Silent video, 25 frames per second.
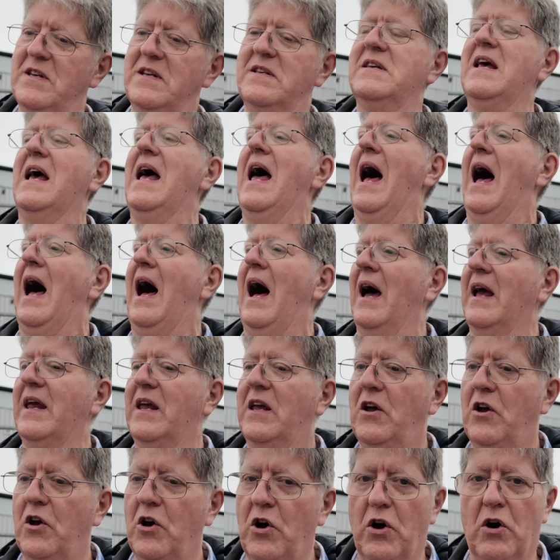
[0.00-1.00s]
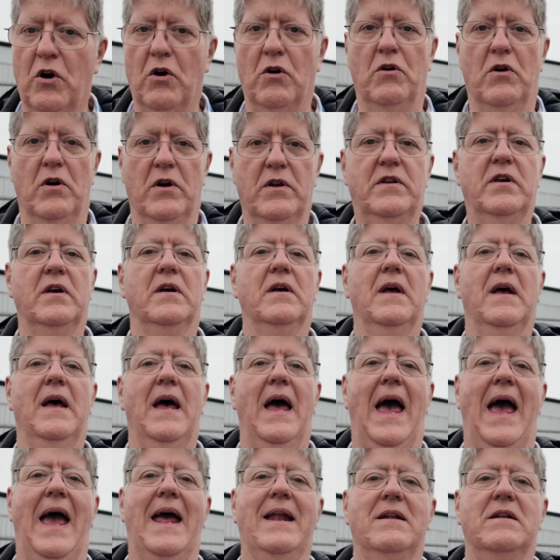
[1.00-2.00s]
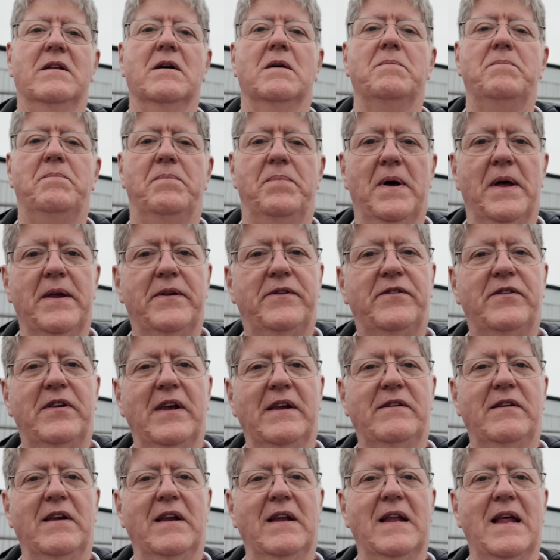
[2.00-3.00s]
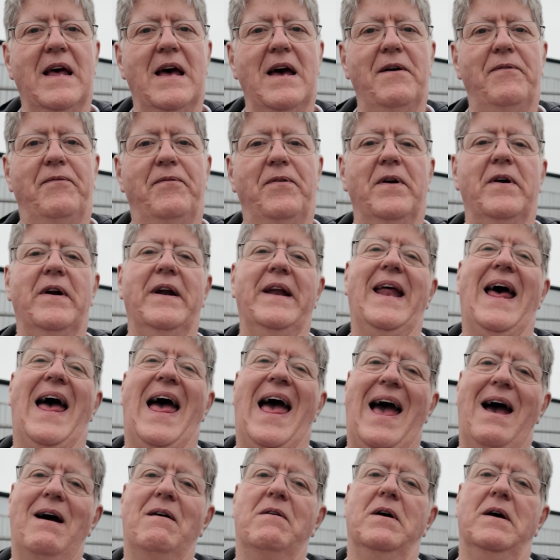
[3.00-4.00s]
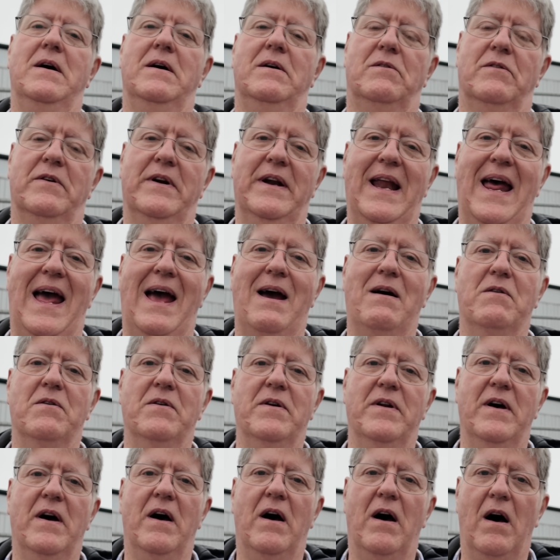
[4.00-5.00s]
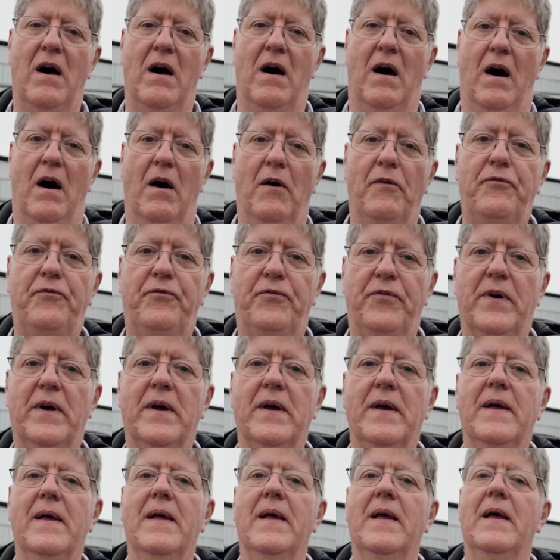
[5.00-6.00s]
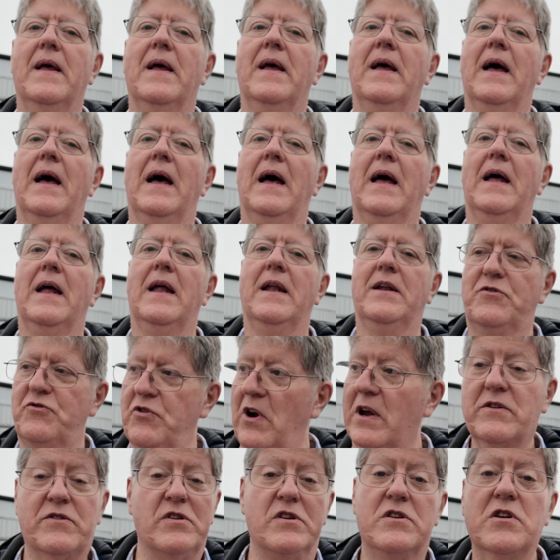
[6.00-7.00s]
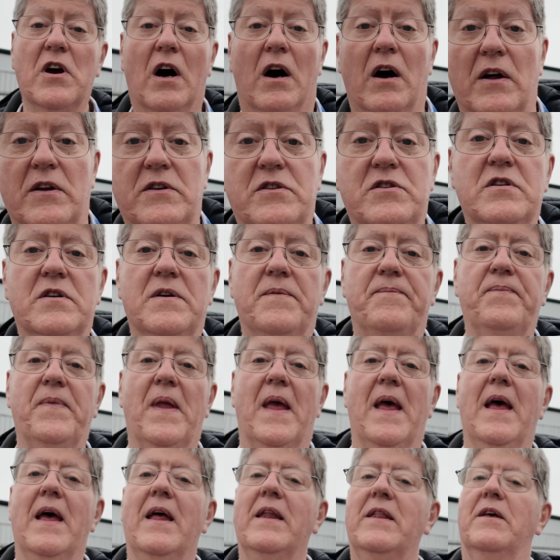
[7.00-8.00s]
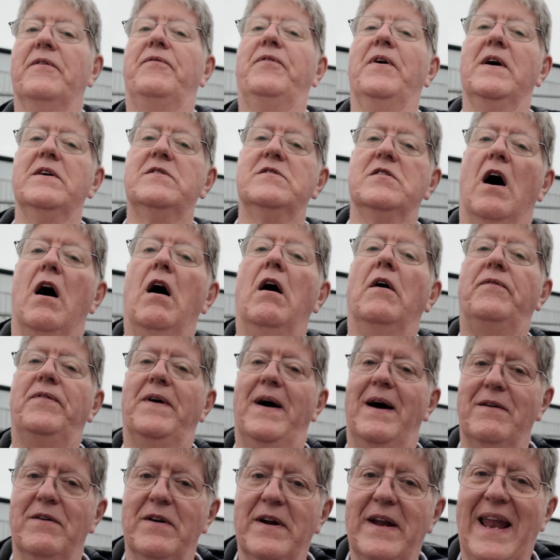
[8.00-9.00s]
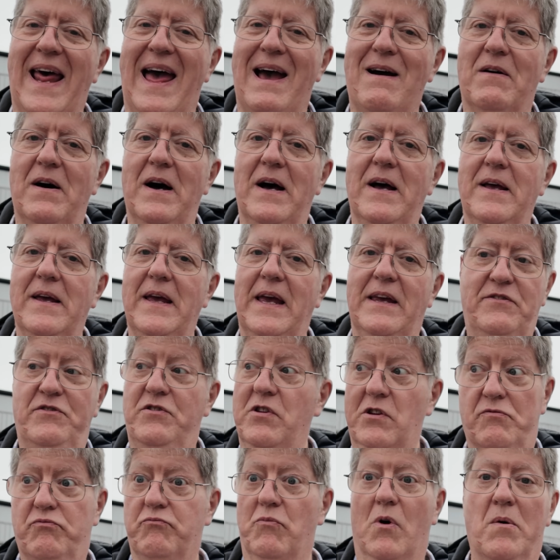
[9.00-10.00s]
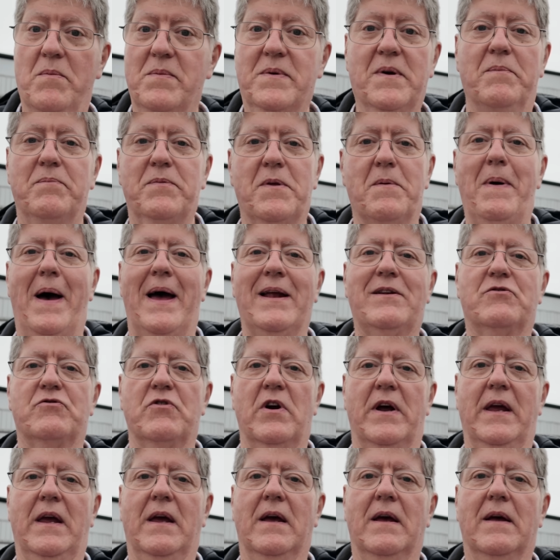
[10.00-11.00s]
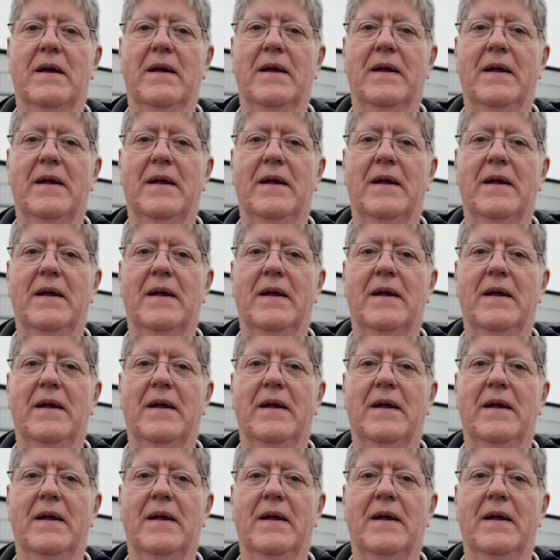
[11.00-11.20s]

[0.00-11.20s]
that I could end up sitting there for an hour or an hour and a half trying to charge. The first half hour, an hour is just warming up the battery.